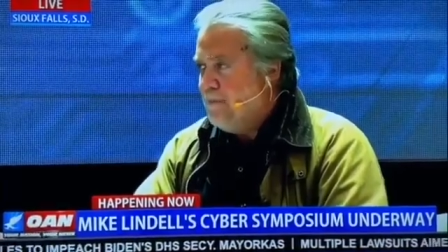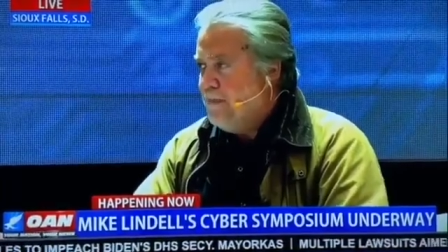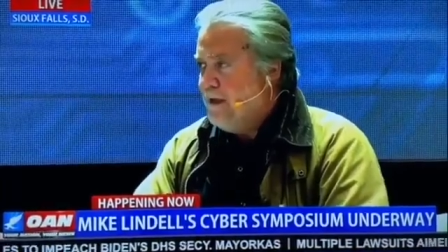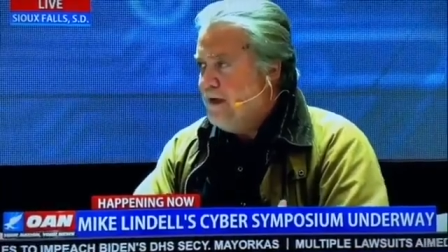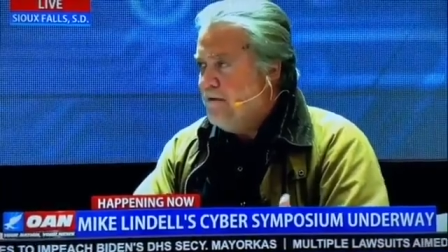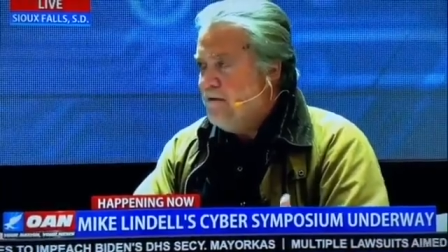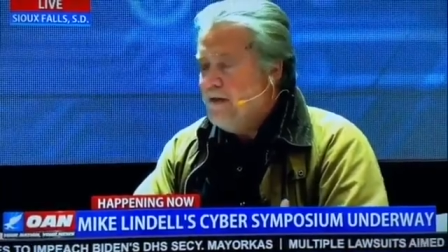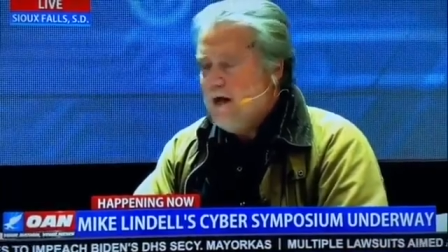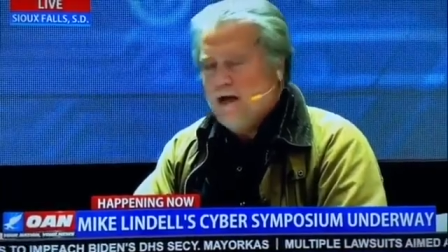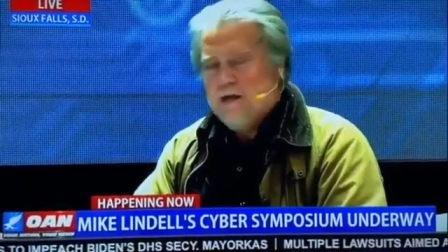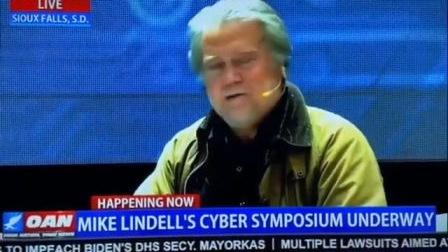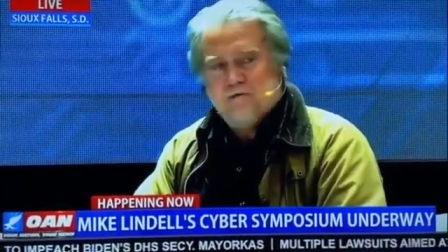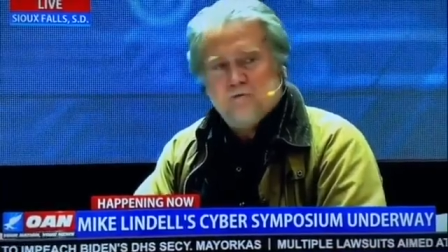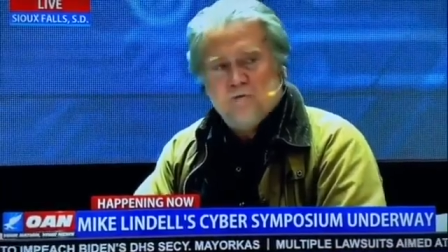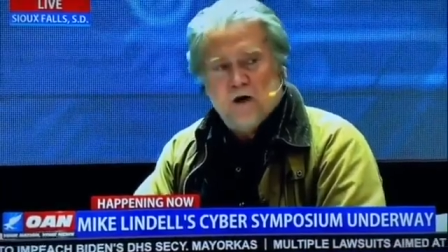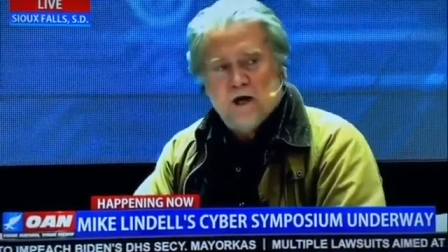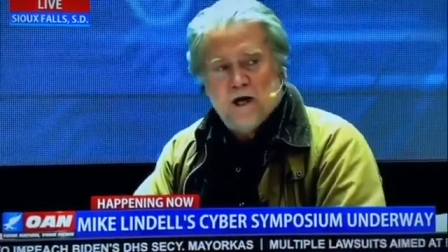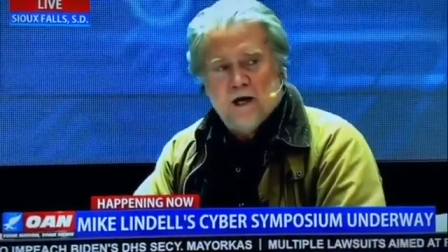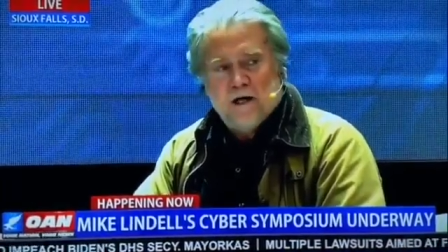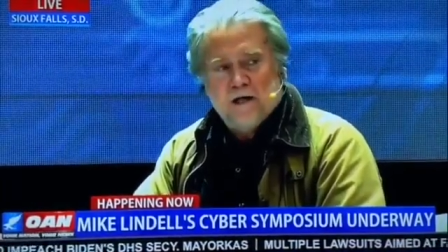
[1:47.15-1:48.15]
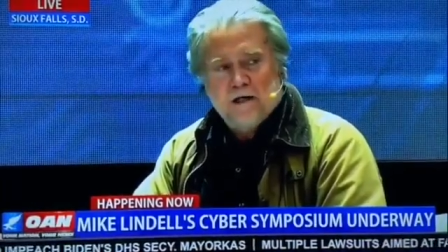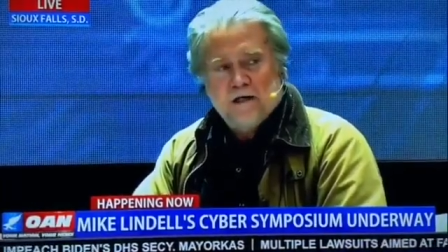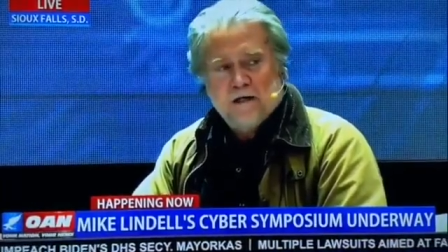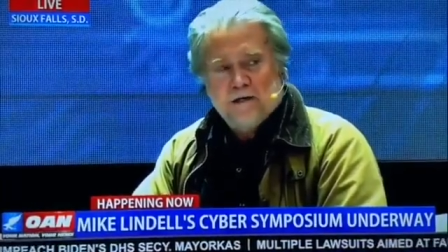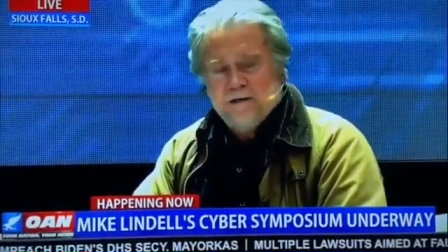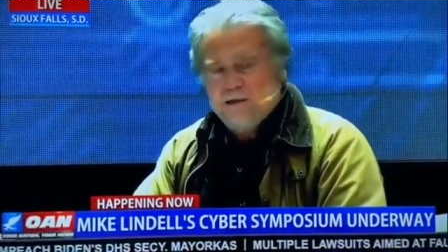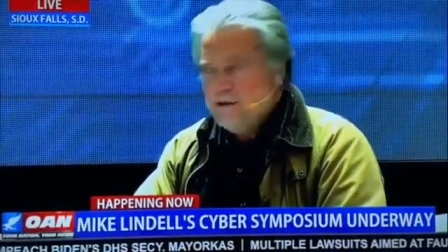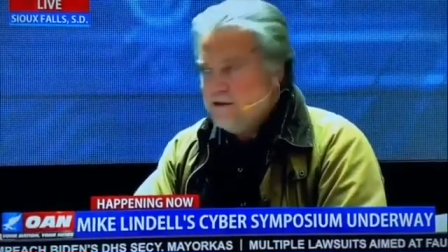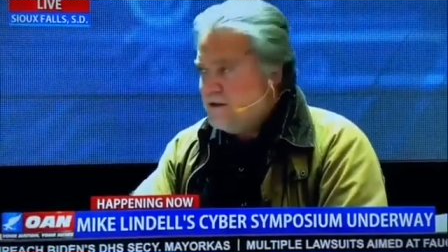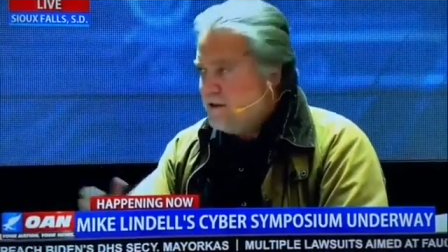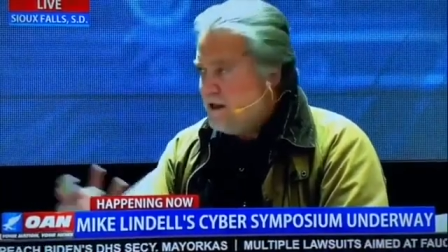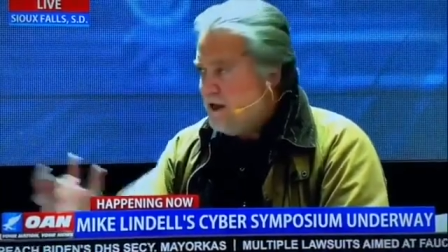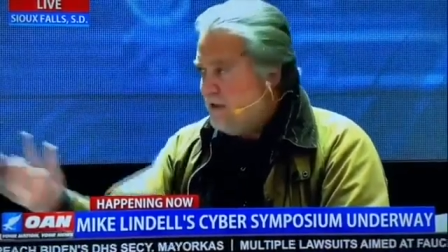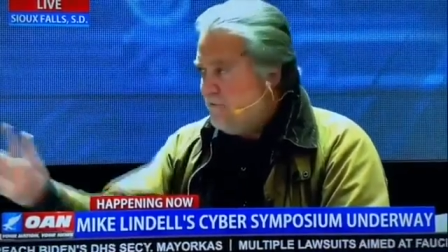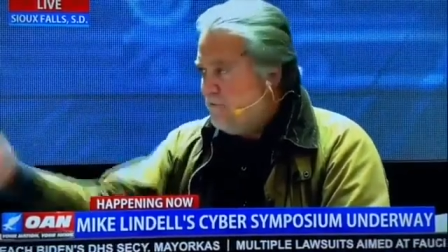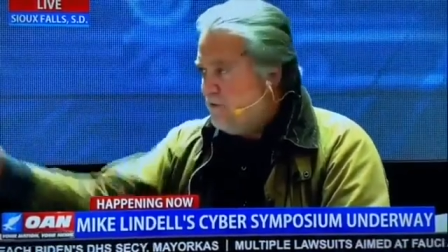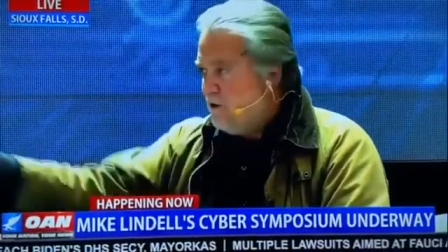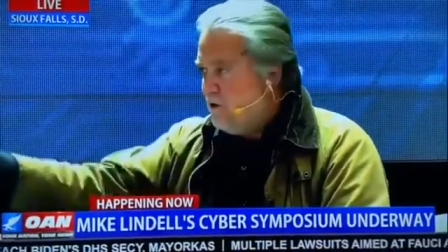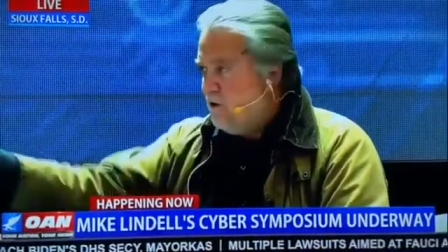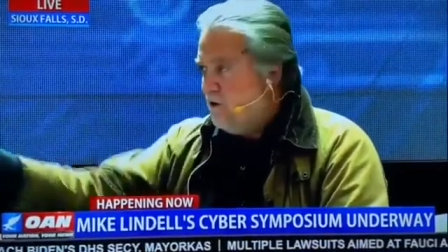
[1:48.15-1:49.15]
And that's why this
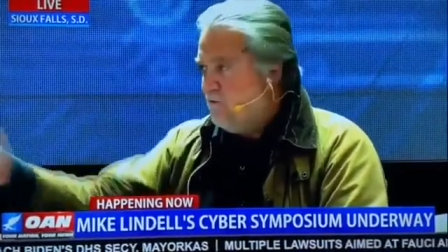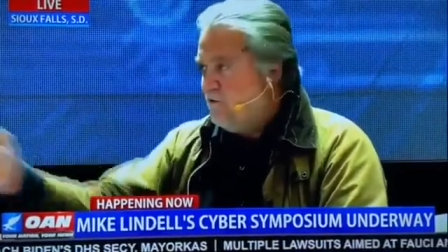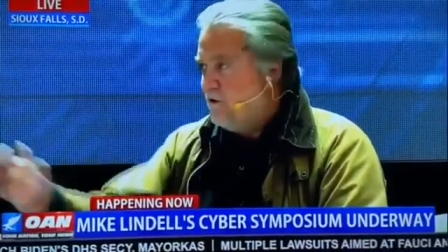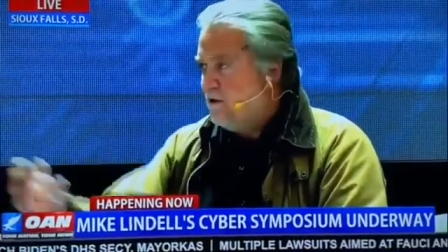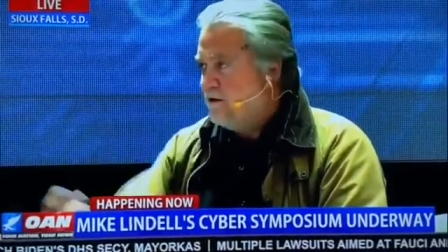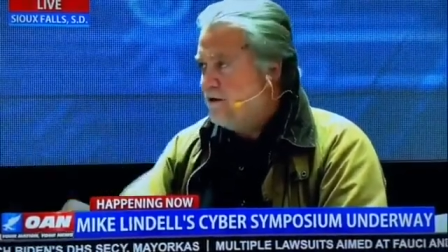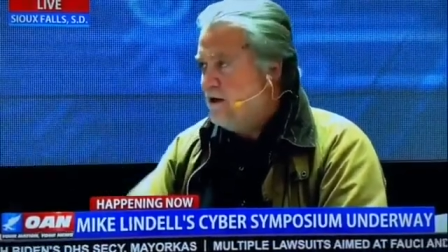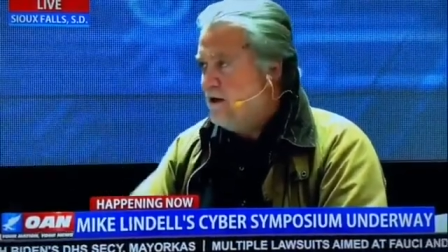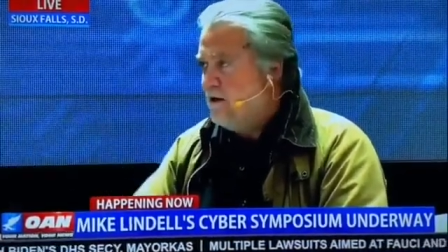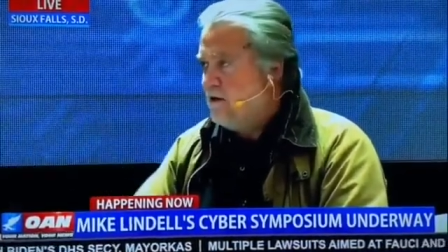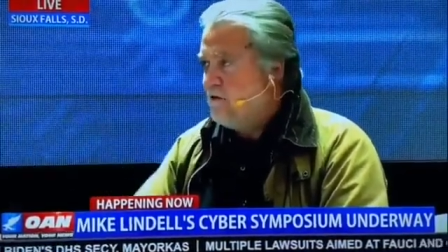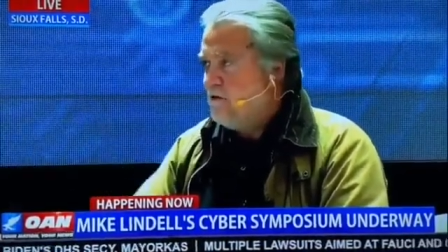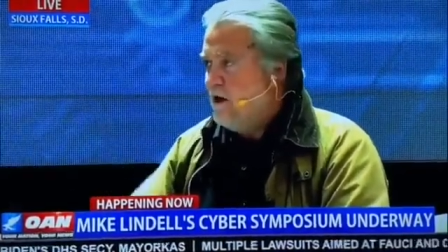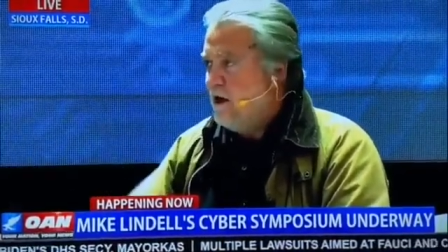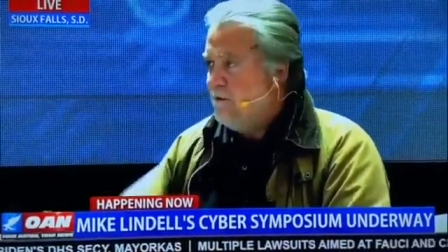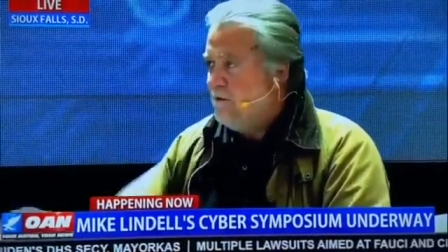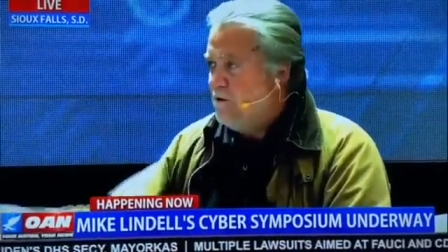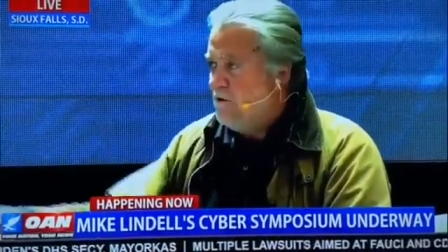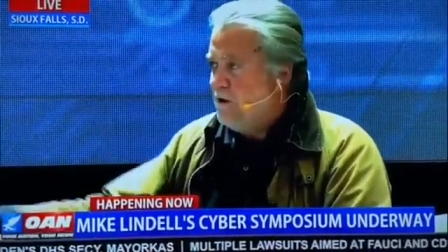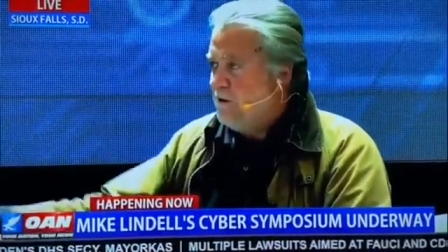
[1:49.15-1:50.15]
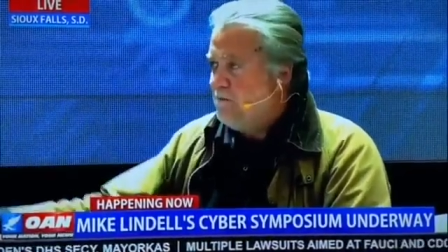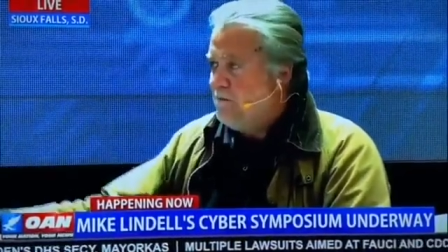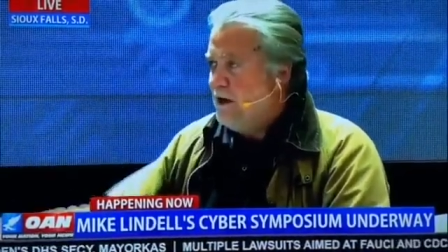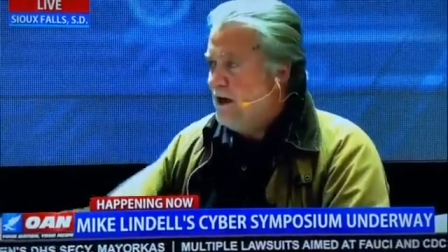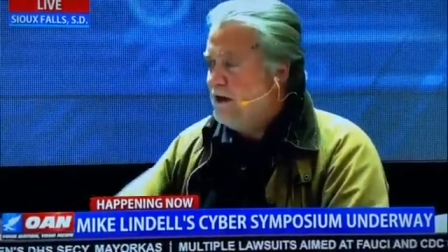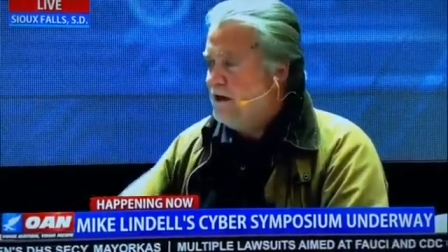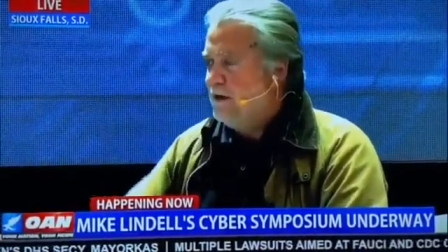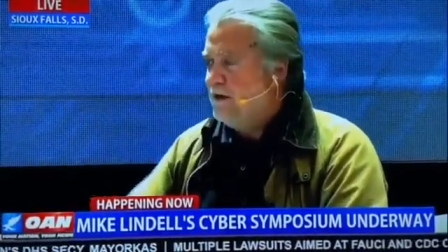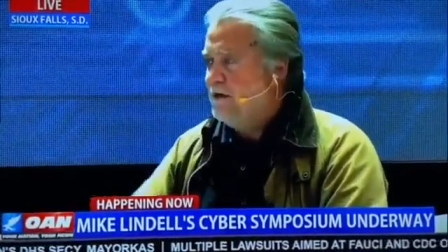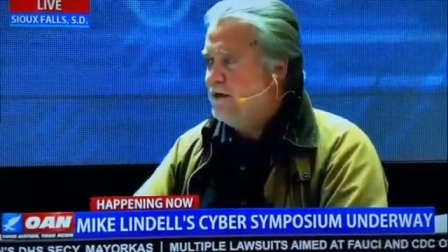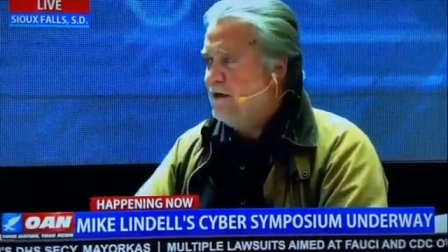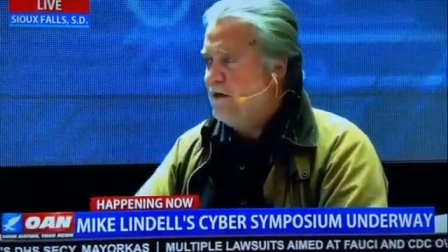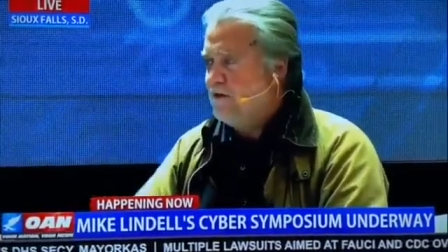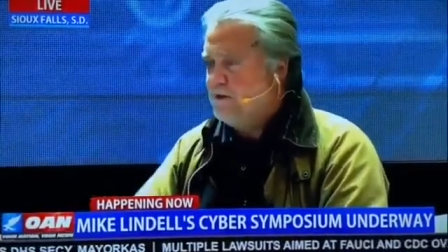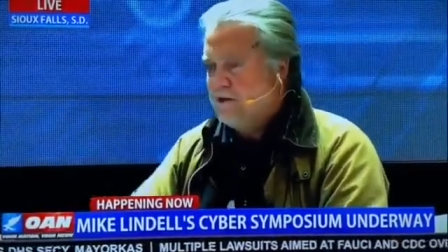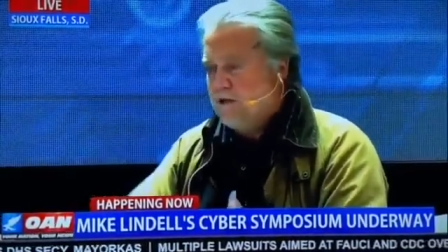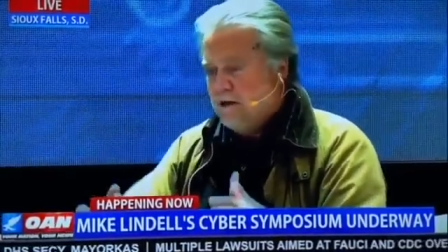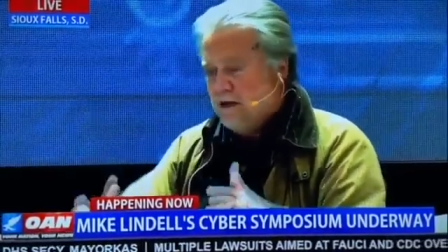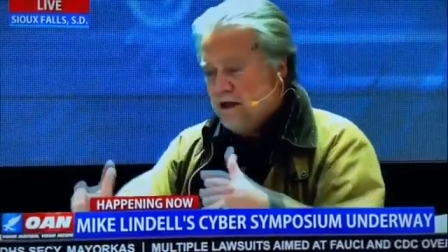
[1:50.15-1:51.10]
effort over at Telegram and what Mike Lindell's done,